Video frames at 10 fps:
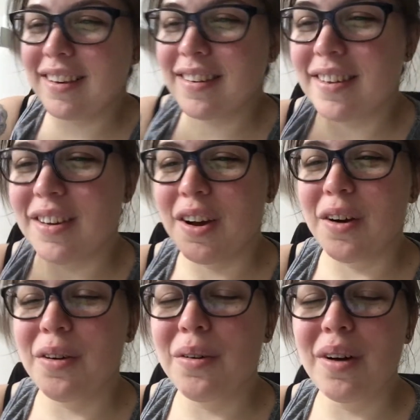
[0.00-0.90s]
to
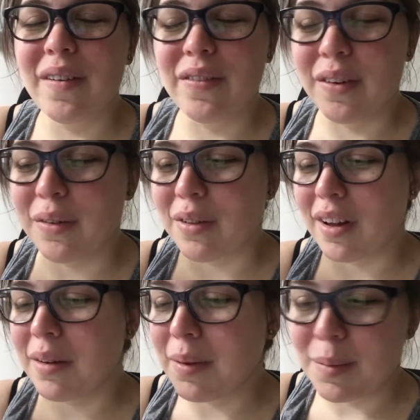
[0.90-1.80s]
know if it was
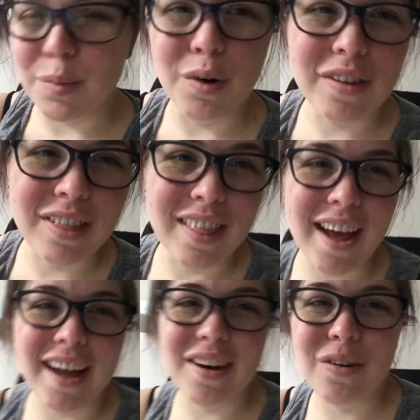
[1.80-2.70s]
going to be more than
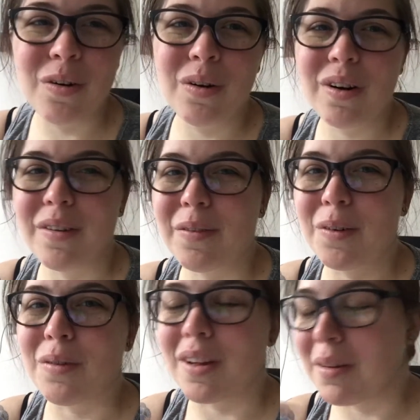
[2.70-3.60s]
that or if it
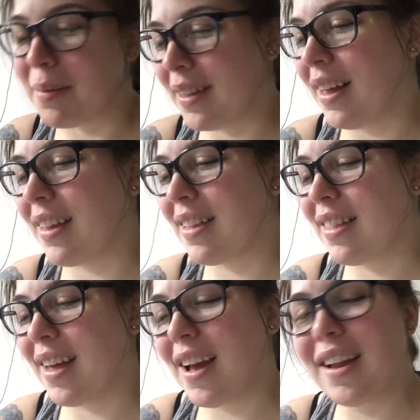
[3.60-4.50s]
was going to be less than
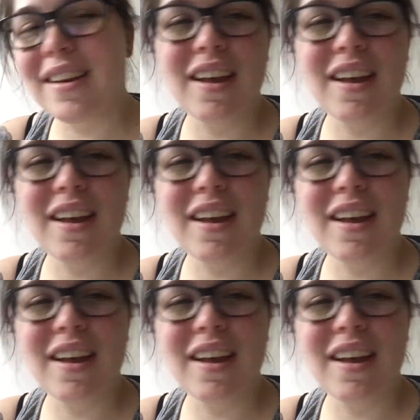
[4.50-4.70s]
that.